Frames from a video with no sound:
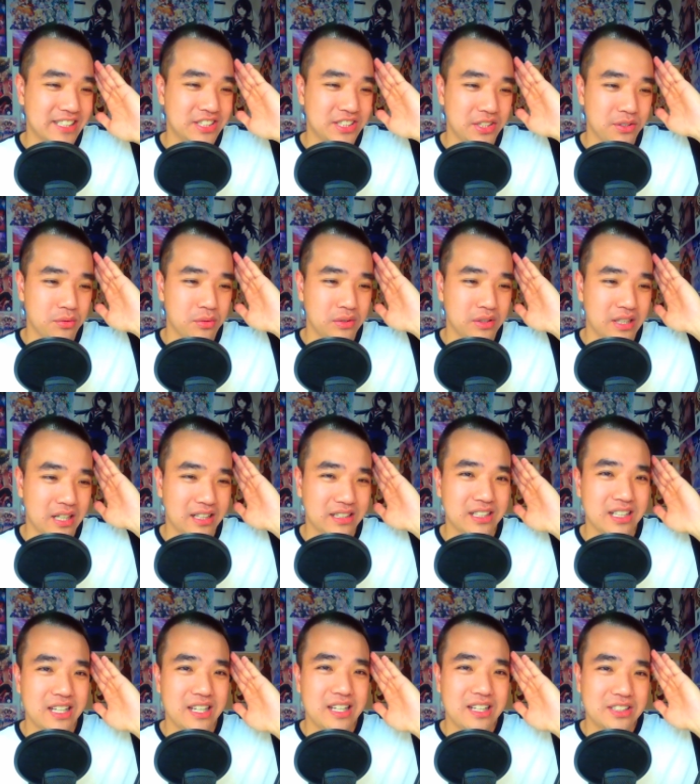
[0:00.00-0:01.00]
She will
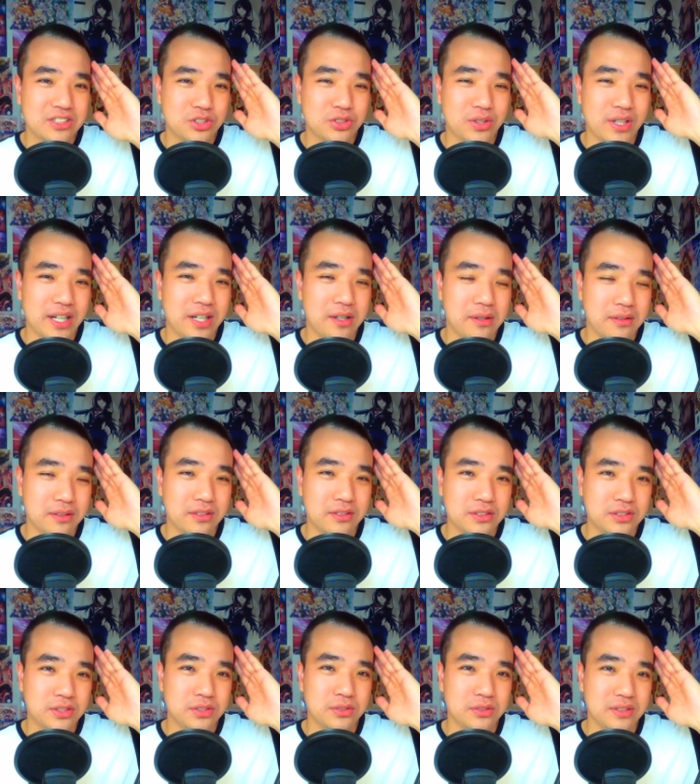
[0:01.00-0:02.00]
not try her
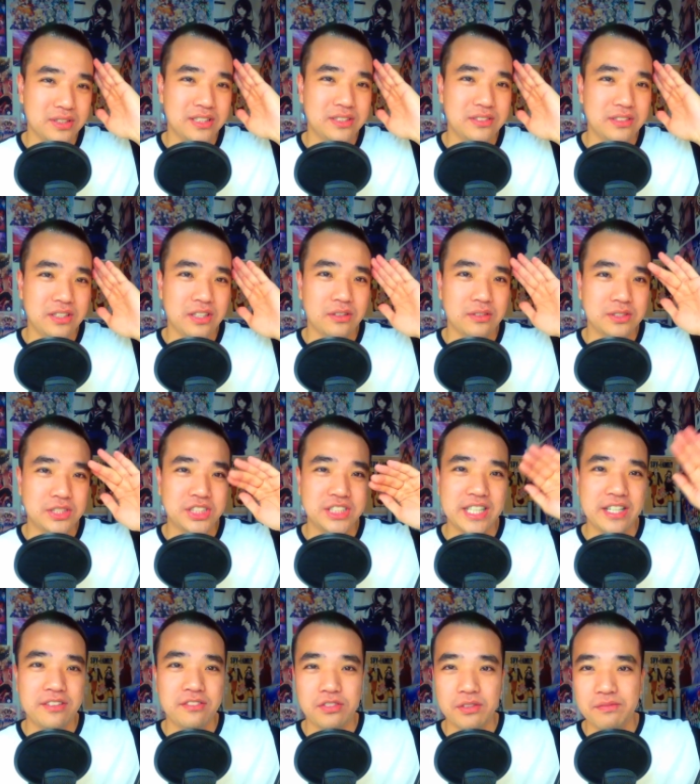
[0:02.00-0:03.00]
to you know
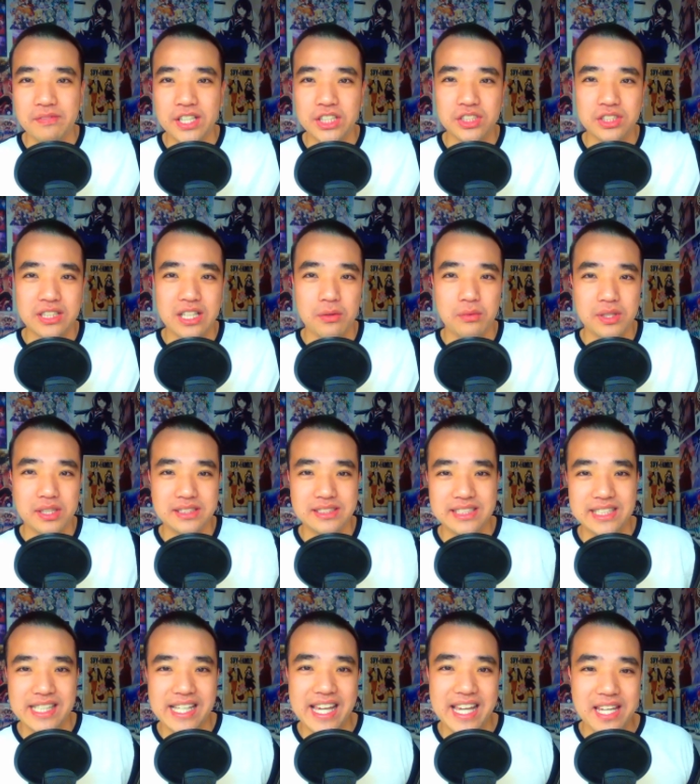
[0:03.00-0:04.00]
share information now with the
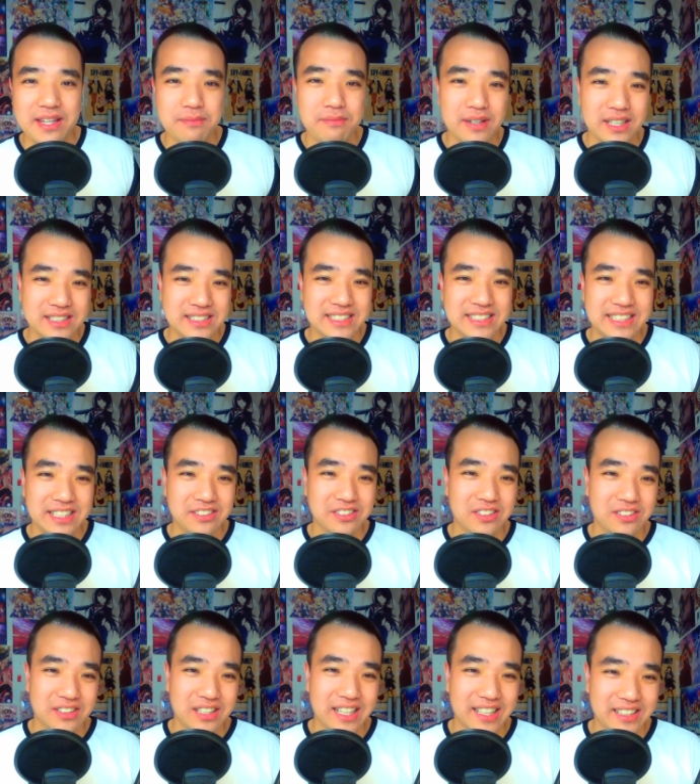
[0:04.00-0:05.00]
DA, but still
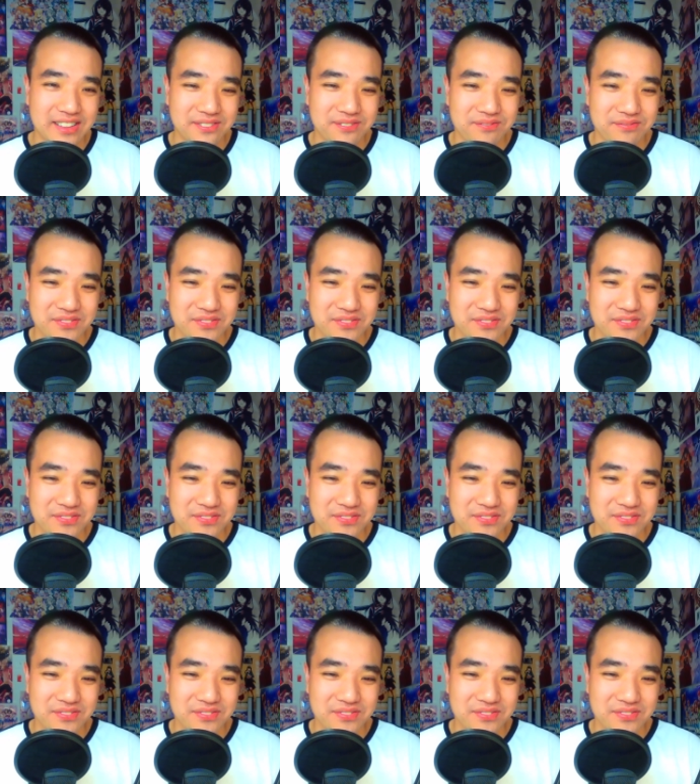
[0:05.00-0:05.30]
though, like